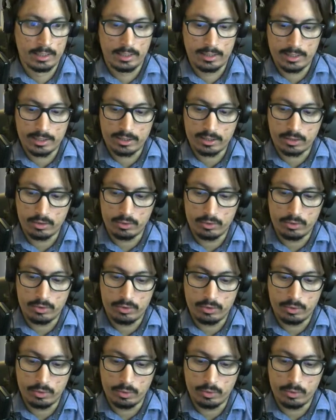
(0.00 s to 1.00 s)
let's go
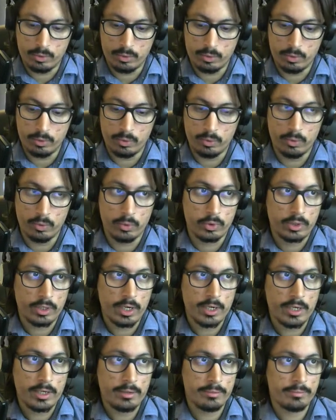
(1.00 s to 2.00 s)
to
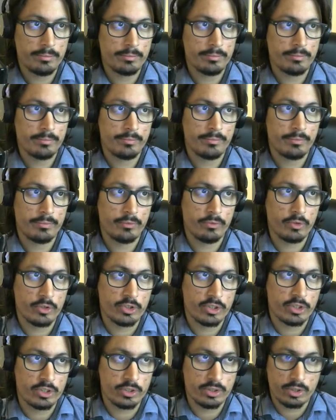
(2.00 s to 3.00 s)
sky
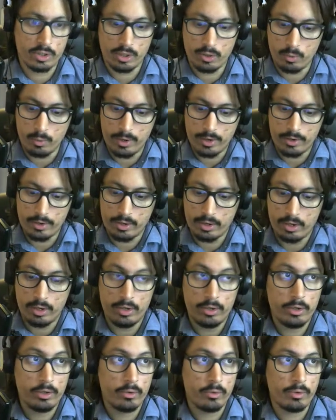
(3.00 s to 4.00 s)
which is uh, where
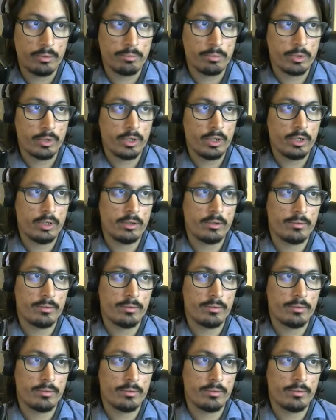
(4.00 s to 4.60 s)
we put it